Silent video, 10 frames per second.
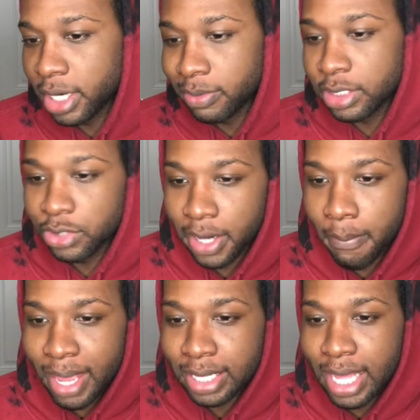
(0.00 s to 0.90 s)
and I was like trying to
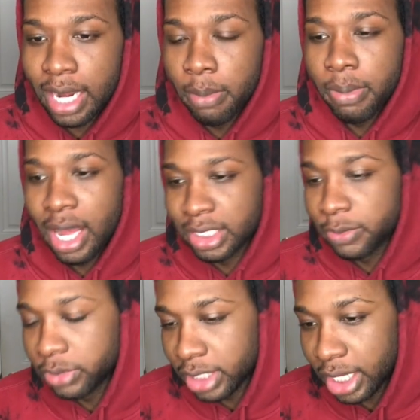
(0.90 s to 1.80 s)
make that a
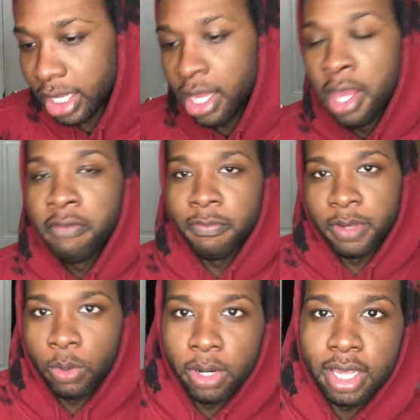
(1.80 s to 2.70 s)
possible thing for
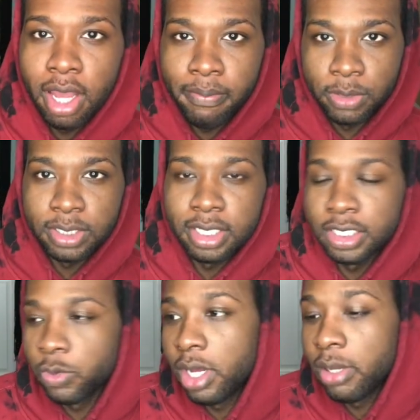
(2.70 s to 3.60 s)
me to work out musically
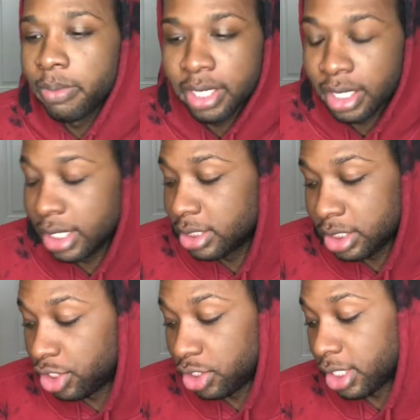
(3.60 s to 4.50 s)
as well. But
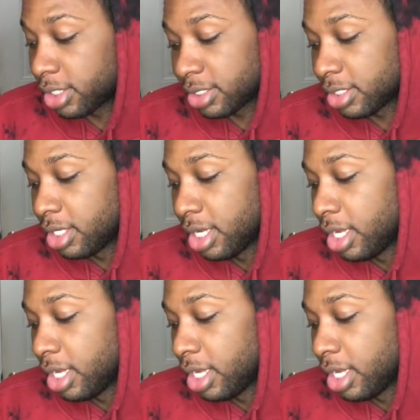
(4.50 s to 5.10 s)
just